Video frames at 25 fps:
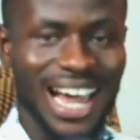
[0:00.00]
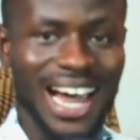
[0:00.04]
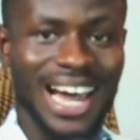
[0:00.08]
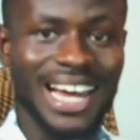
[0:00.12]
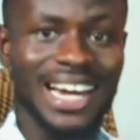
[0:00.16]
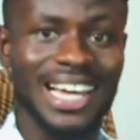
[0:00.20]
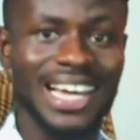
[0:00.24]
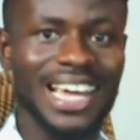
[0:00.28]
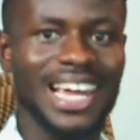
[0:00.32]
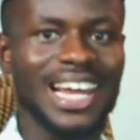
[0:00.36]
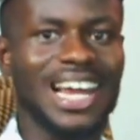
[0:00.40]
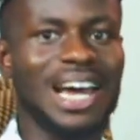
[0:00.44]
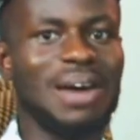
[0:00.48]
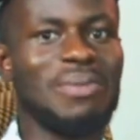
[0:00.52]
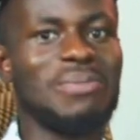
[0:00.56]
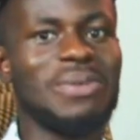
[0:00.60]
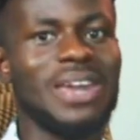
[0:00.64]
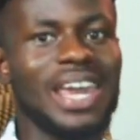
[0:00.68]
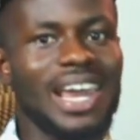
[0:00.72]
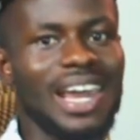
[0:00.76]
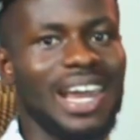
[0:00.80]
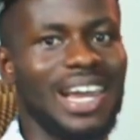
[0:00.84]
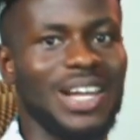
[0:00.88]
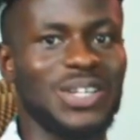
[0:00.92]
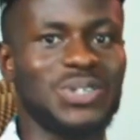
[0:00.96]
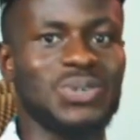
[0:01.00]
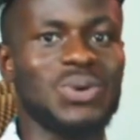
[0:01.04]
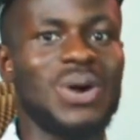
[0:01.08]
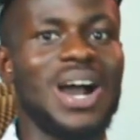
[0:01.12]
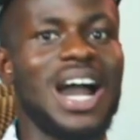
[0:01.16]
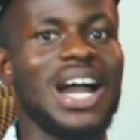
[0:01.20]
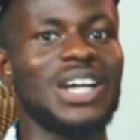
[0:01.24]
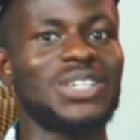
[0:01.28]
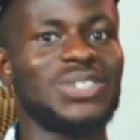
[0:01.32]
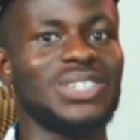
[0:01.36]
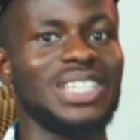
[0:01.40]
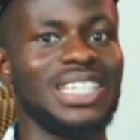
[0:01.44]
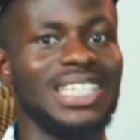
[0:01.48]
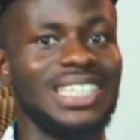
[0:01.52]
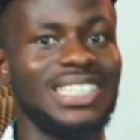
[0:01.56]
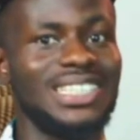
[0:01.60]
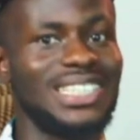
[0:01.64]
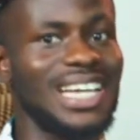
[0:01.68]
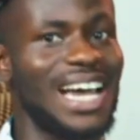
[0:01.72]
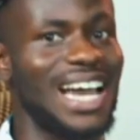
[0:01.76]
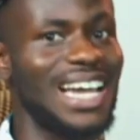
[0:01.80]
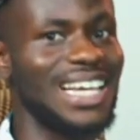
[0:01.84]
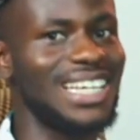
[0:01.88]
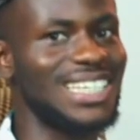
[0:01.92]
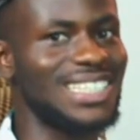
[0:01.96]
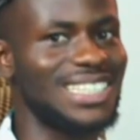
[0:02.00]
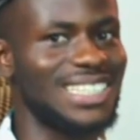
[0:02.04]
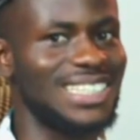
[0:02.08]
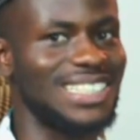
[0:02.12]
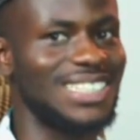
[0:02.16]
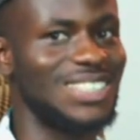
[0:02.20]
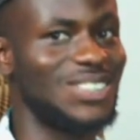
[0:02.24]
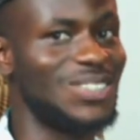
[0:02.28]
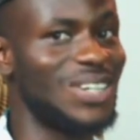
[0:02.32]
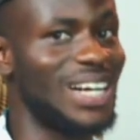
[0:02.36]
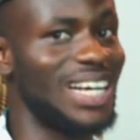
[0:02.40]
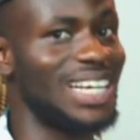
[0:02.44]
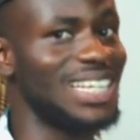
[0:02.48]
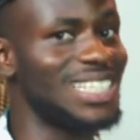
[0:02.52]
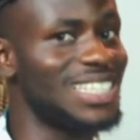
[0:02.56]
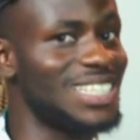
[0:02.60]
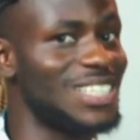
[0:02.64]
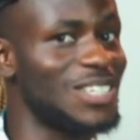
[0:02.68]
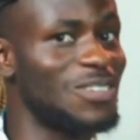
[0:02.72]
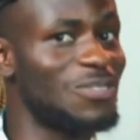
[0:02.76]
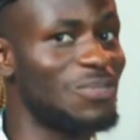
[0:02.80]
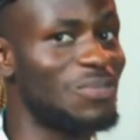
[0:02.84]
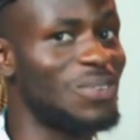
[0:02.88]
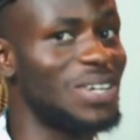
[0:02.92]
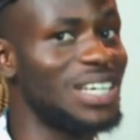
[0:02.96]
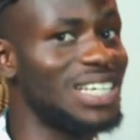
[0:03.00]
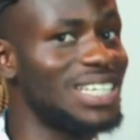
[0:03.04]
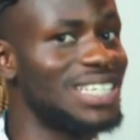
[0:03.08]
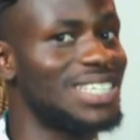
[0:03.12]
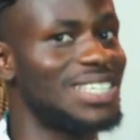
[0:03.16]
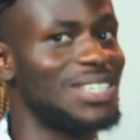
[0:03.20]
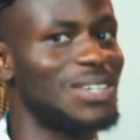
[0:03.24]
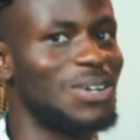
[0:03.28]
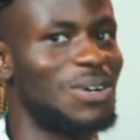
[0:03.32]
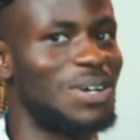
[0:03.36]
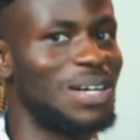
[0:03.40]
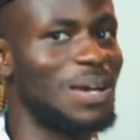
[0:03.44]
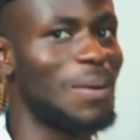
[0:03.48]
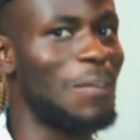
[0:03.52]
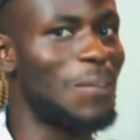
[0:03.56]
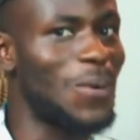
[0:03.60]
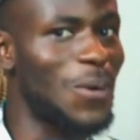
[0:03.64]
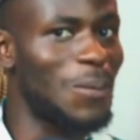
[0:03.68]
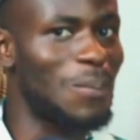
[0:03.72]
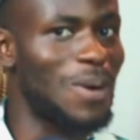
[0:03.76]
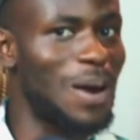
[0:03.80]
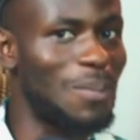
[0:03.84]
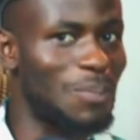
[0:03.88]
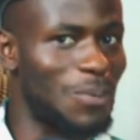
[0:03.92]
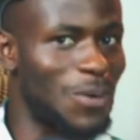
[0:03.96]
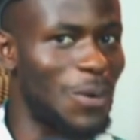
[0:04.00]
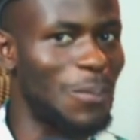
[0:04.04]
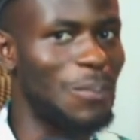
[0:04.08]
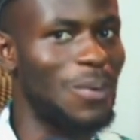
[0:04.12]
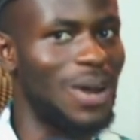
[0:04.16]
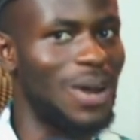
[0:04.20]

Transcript: And again, I'm here to actually fancy on the proper.